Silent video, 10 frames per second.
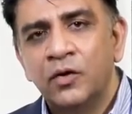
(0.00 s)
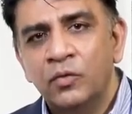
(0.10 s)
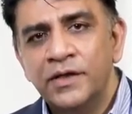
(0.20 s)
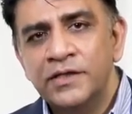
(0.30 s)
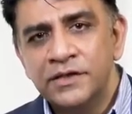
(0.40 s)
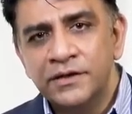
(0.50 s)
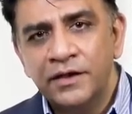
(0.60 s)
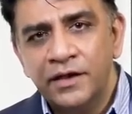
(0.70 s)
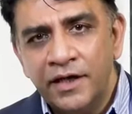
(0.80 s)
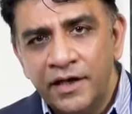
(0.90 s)
One is in
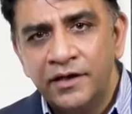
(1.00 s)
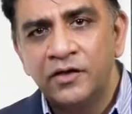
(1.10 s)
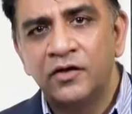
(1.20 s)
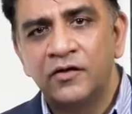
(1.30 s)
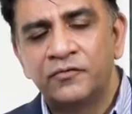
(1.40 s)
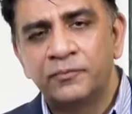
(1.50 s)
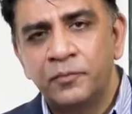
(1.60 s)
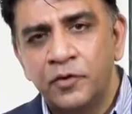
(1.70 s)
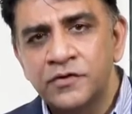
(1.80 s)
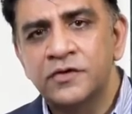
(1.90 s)
the area of
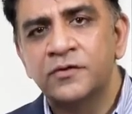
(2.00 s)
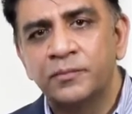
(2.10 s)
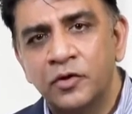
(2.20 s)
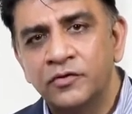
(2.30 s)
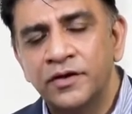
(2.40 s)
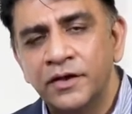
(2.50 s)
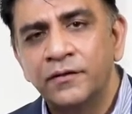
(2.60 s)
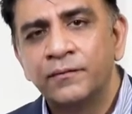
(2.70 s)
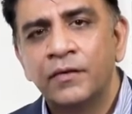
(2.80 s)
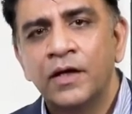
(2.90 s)
process of proctoring.
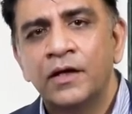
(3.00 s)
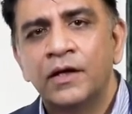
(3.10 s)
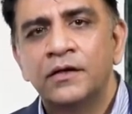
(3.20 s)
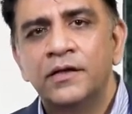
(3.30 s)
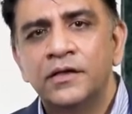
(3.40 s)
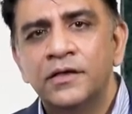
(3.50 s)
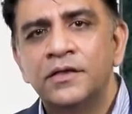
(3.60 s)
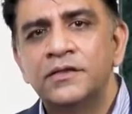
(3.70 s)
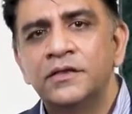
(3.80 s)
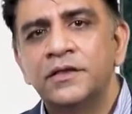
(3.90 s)
The other
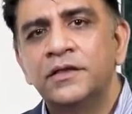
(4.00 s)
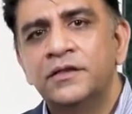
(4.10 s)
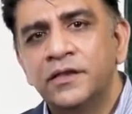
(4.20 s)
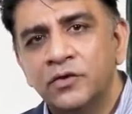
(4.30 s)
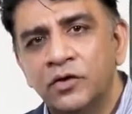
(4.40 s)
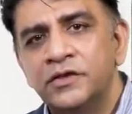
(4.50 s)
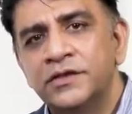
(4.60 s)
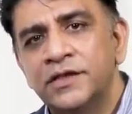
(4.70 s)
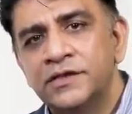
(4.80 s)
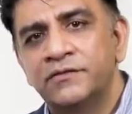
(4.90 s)
is in the
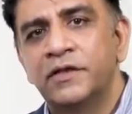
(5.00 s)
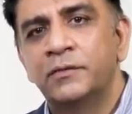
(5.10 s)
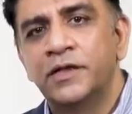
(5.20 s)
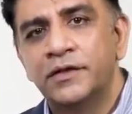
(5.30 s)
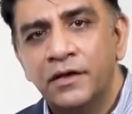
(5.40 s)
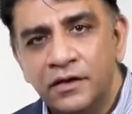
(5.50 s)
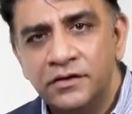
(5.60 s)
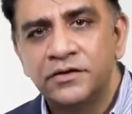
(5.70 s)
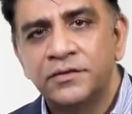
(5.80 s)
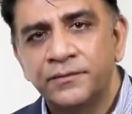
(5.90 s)
technology that's available at
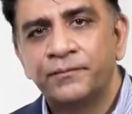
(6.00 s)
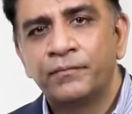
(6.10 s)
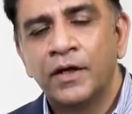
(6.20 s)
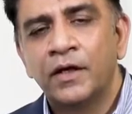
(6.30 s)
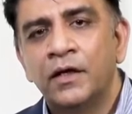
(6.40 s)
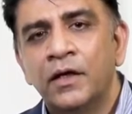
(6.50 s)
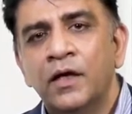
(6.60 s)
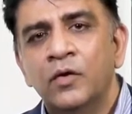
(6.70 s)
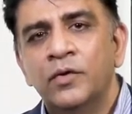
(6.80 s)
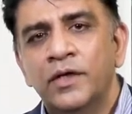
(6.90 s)
large.
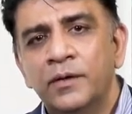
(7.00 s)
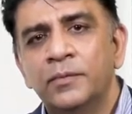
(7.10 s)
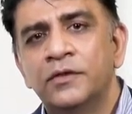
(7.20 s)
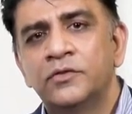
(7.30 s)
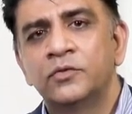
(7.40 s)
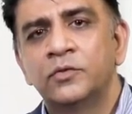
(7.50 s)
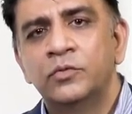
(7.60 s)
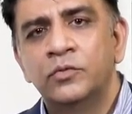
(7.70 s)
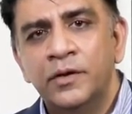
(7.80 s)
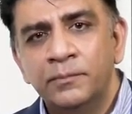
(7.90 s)
We're able
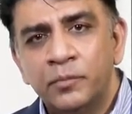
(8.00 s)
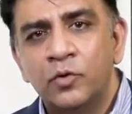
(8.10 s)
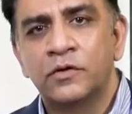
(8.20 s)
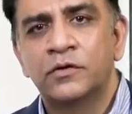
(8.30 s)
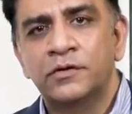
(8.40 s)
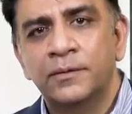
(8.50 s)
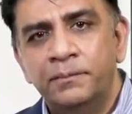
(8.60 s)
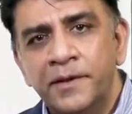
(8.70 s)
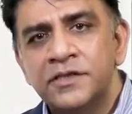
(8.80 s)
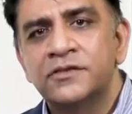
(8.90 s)
to import the
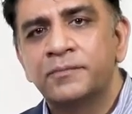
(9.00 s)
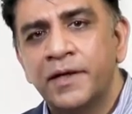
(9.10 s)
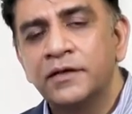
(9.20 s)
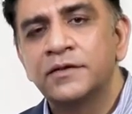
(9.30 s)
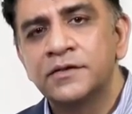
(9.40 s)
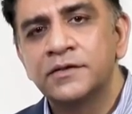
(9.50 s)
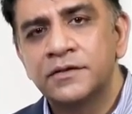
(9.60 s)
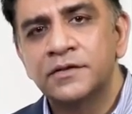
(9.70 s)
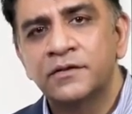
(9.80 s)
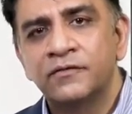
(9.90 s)
best of
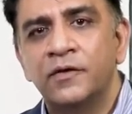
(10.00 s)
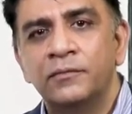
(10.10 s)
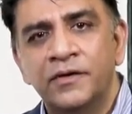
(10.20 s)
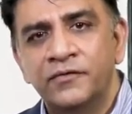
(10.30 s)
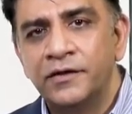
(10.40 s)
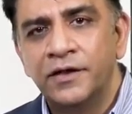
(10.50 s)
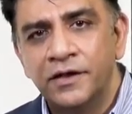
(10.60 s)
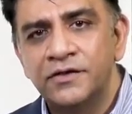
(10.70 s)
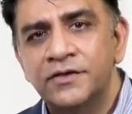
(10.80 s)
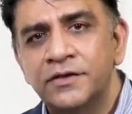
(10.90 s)
practices from different
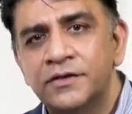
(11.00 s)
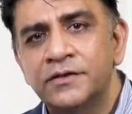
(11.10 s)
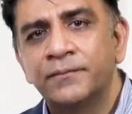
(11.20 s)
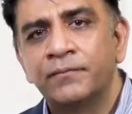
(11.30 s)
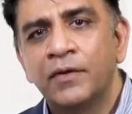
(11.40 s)
industries,